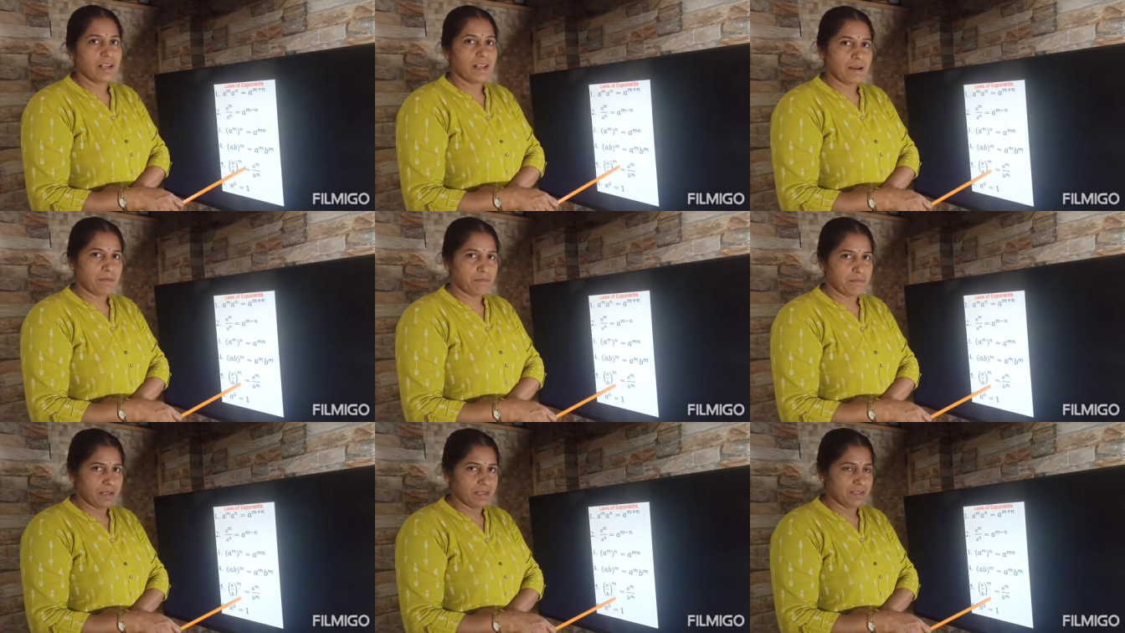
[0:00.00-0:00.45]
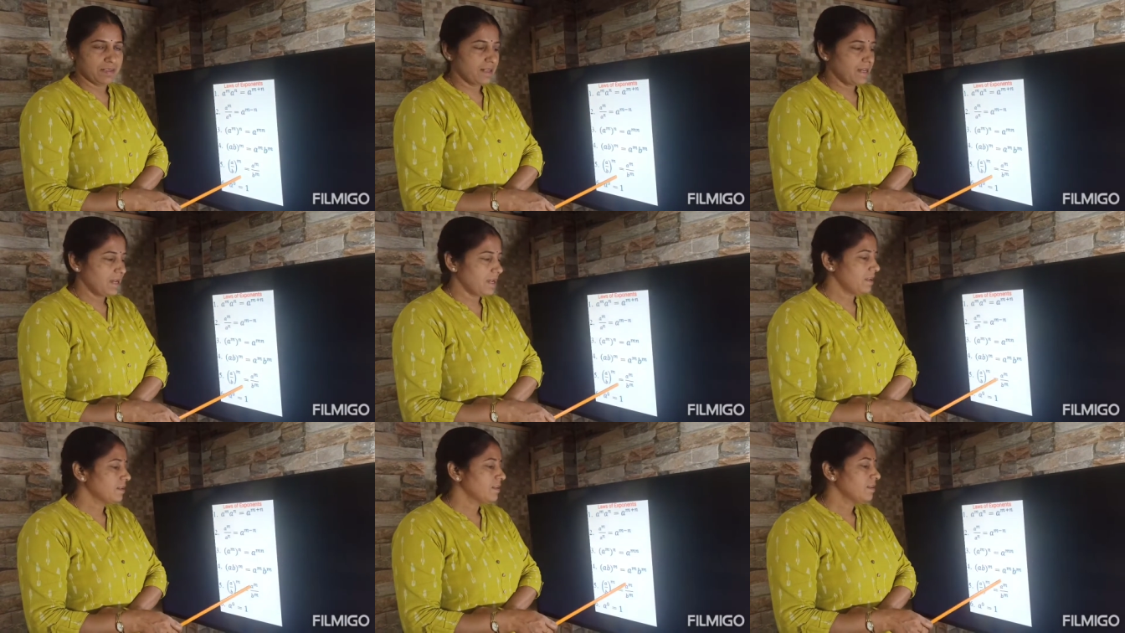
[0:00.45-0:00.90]
m is
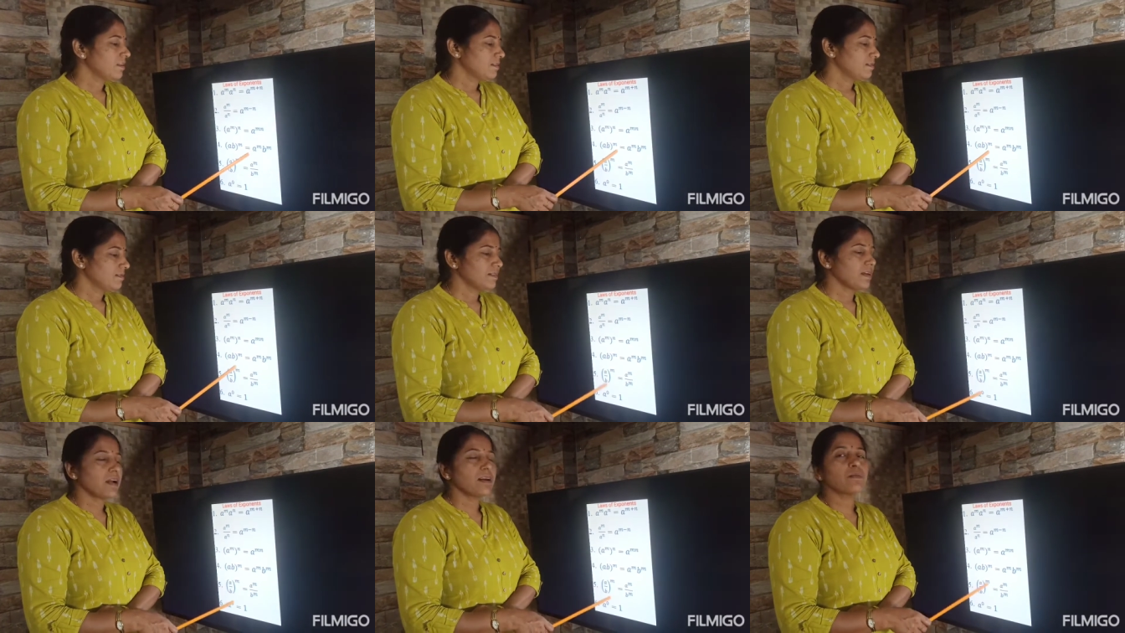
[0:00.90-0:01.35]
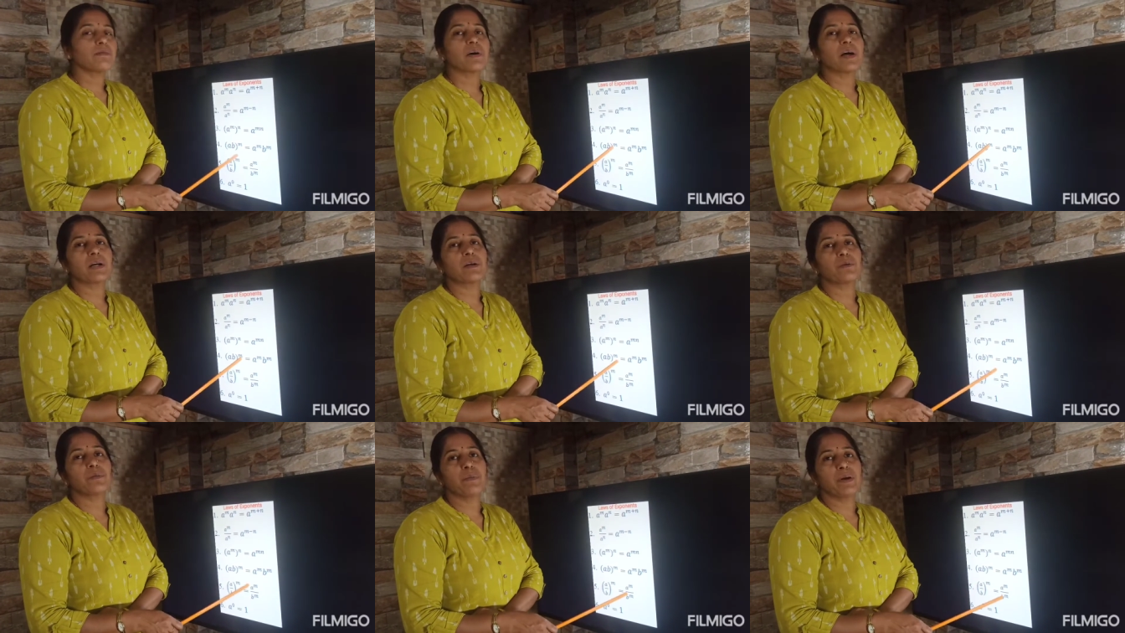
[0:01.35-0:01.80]
there, that we
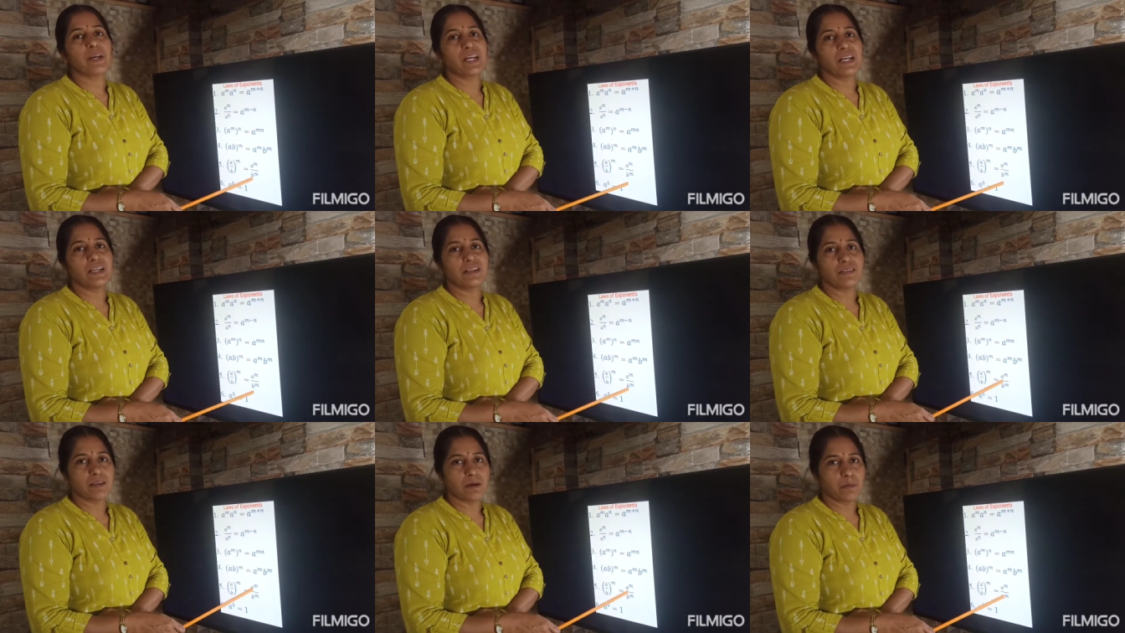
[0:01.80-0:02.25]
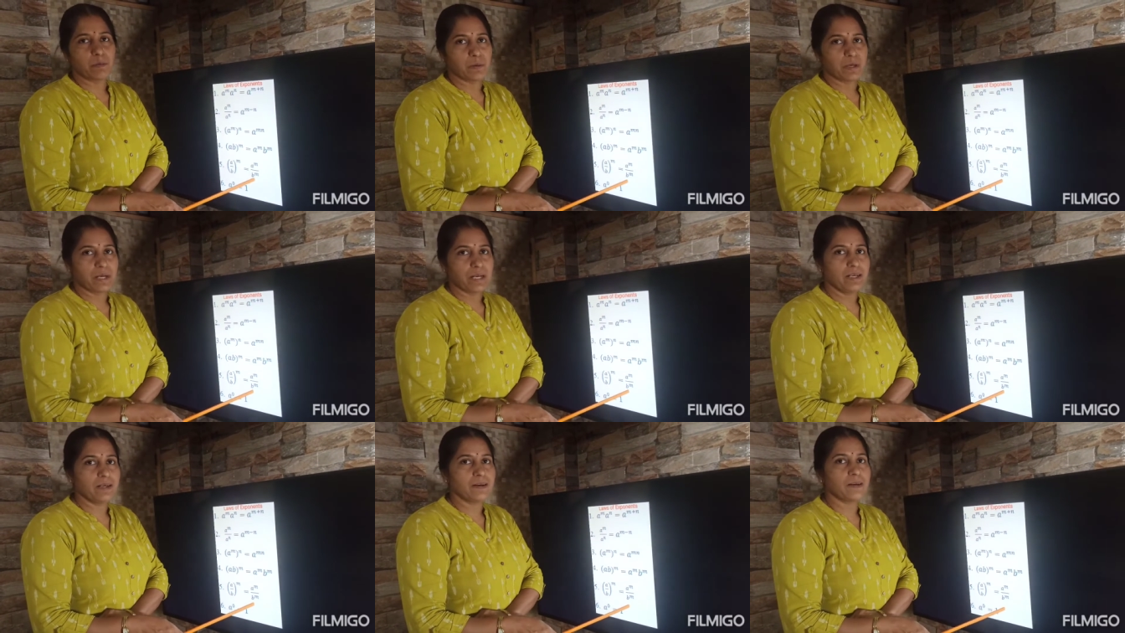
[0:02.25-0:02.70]
have to make it
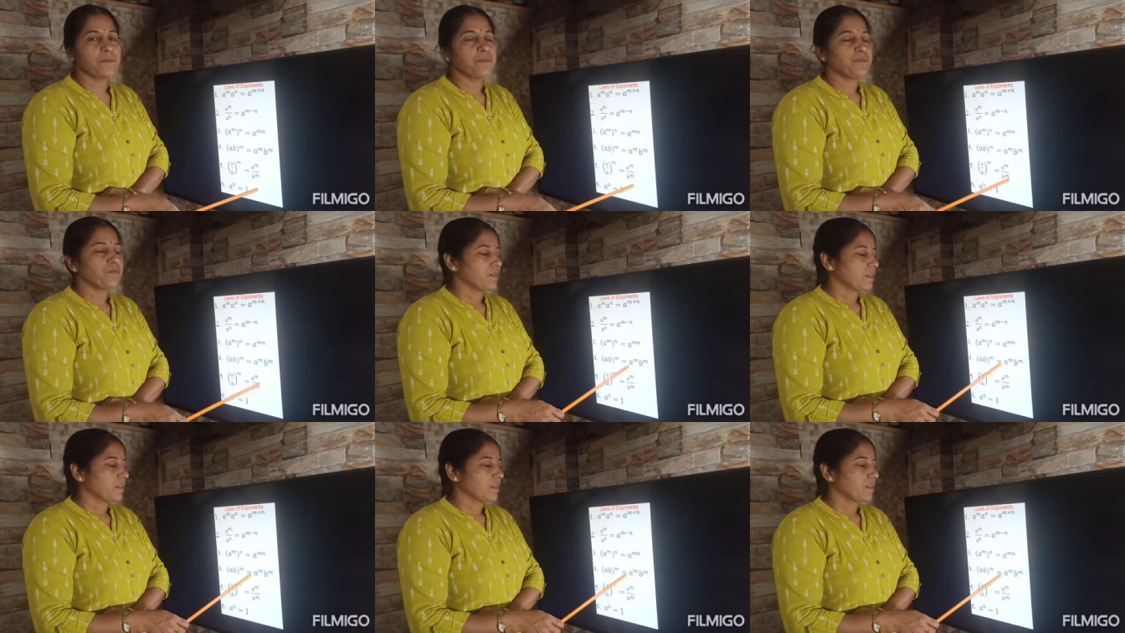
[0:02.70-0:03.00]
separate,